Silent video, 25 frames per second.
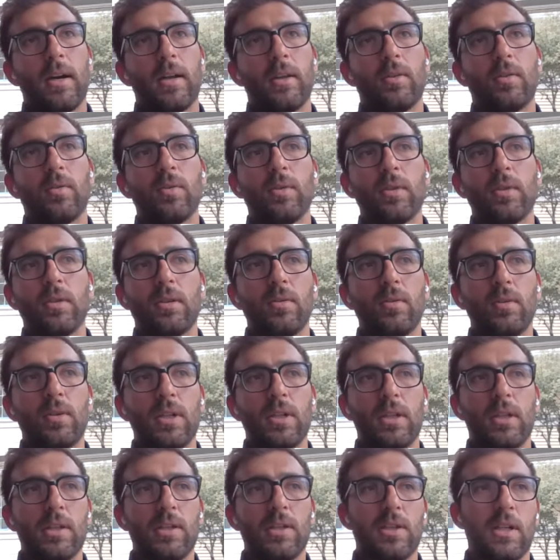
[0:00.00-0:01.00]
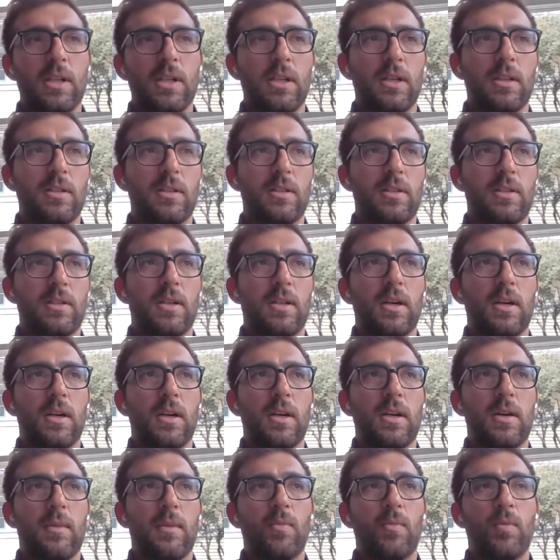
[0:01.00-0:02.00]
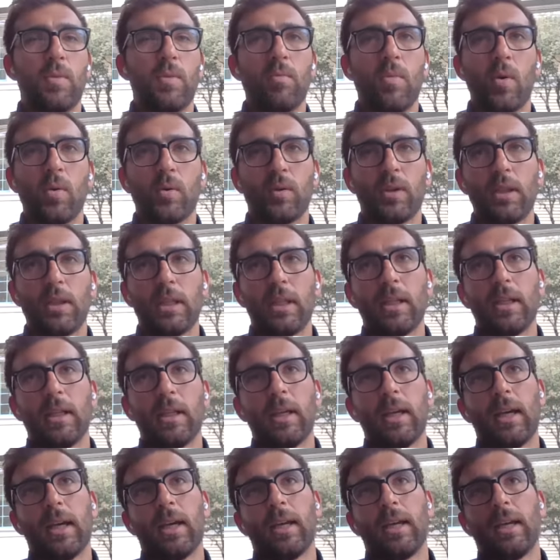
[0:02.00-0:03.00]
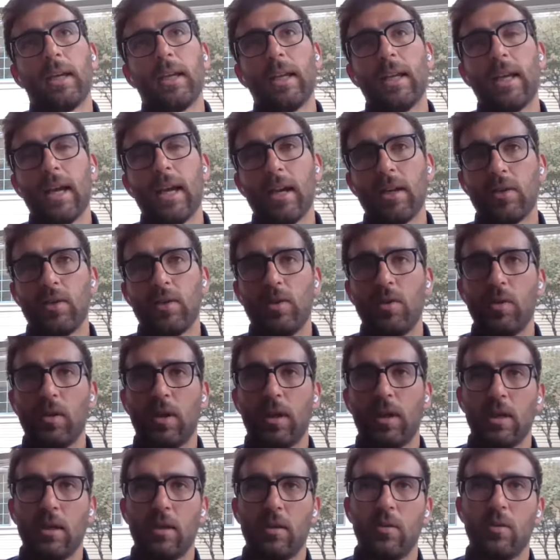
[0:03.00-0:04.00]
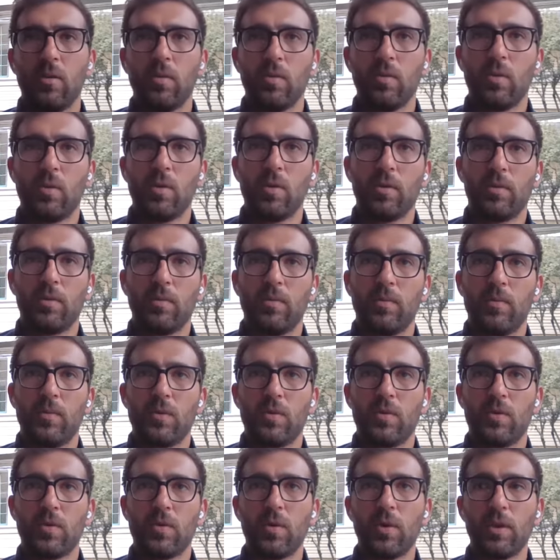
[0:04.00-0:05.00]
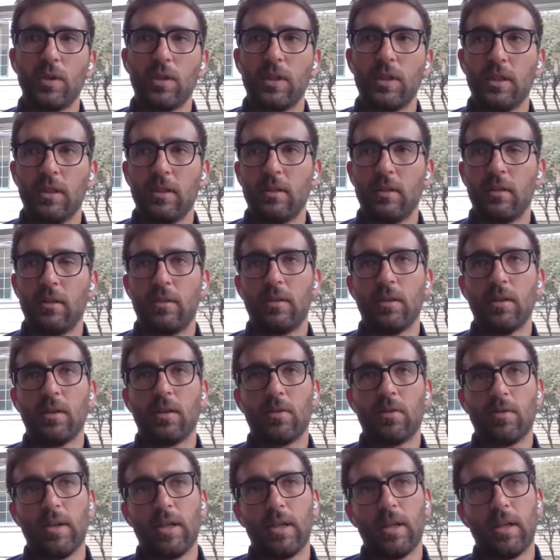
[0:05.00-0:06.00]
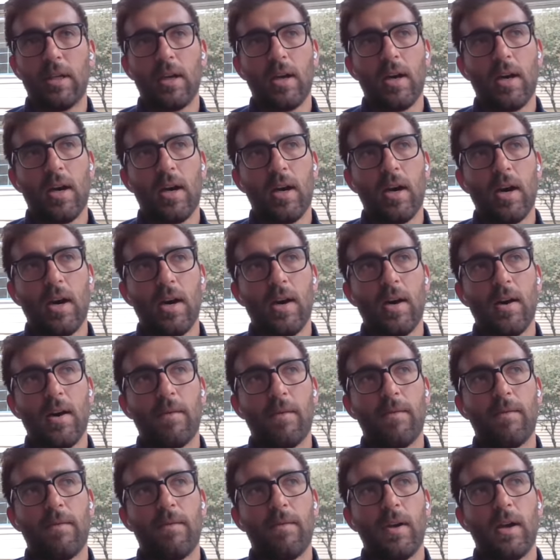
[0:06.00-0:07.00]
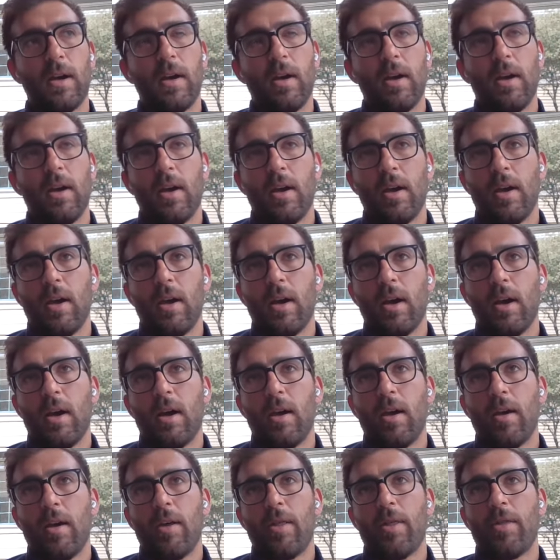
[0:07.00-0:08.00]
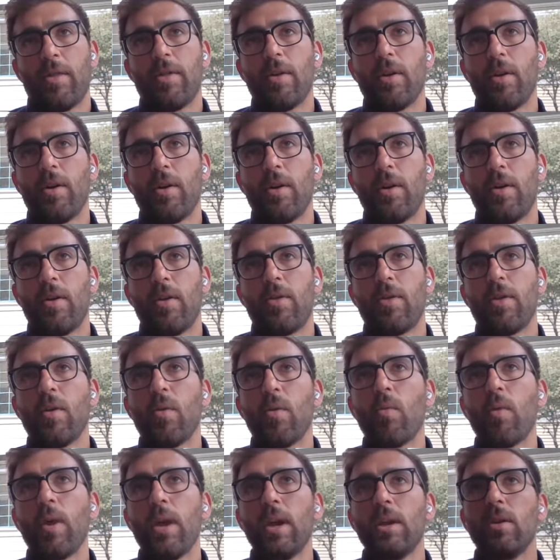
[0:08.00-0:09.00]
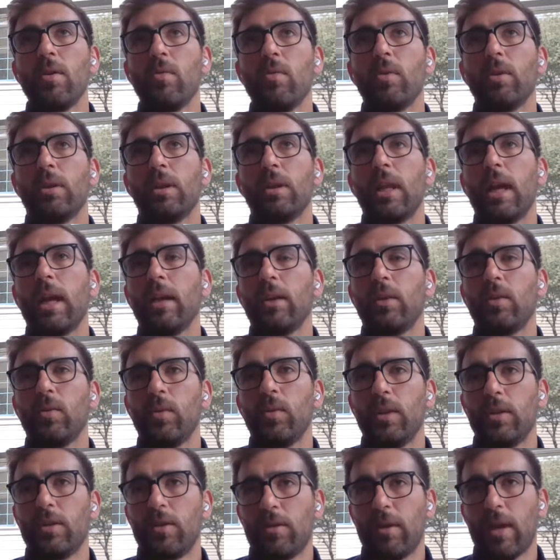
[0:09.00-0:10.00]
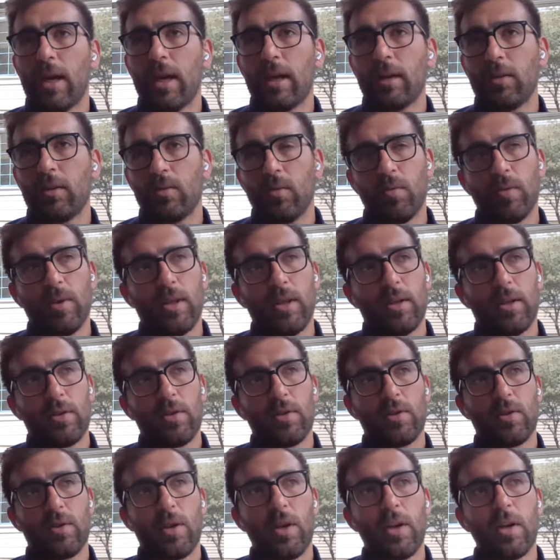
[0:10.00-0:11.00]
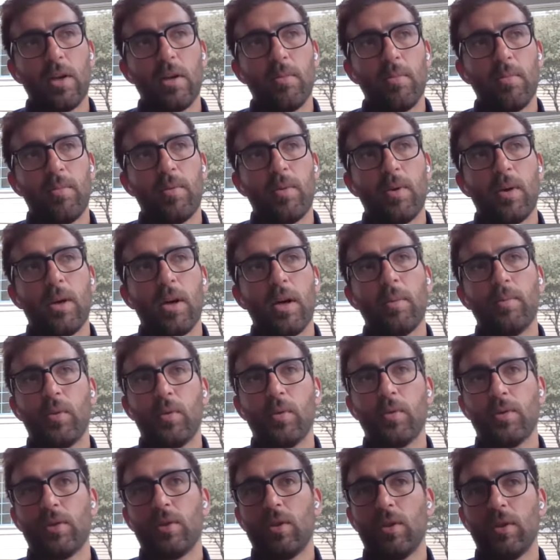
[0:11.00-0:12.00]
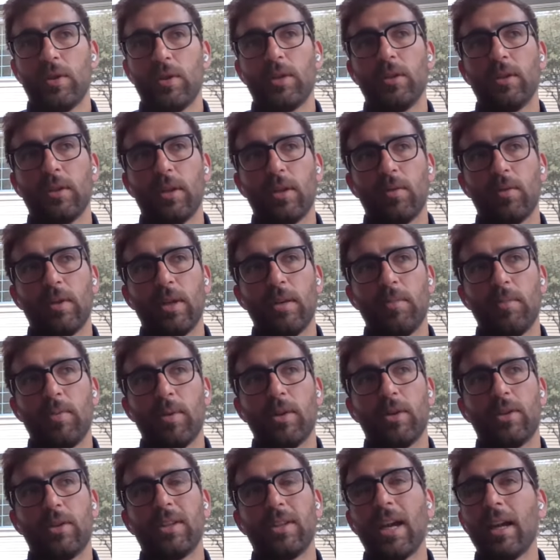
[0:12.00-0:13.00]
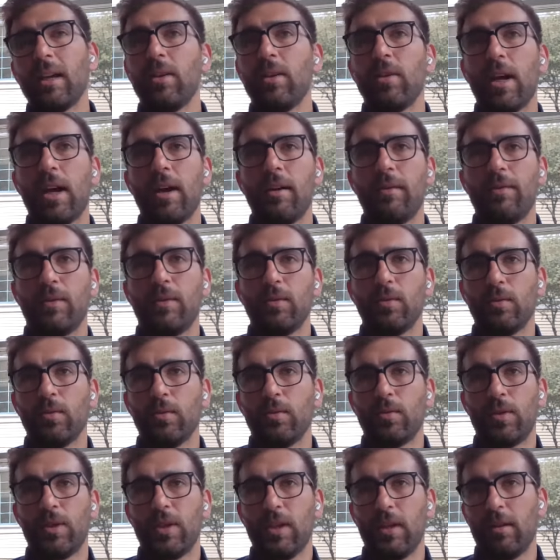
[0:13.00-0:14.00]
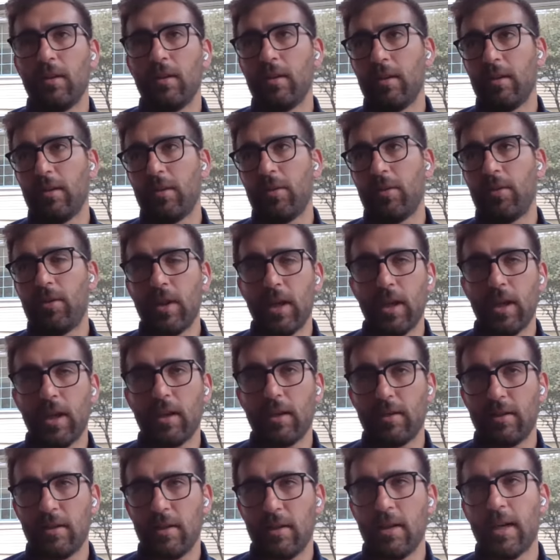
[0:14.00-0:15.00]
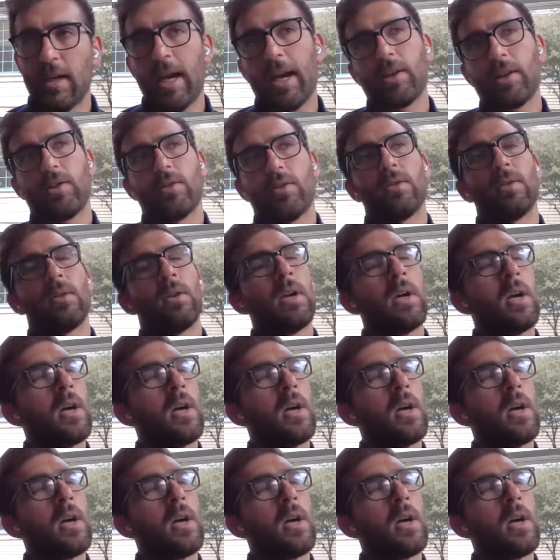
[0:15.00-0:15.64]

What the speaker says: do the due diligence remotely, and yes, you can do certain degree of the way you would like to interact with a startup up to a certain degree, but then you have to see the things in action,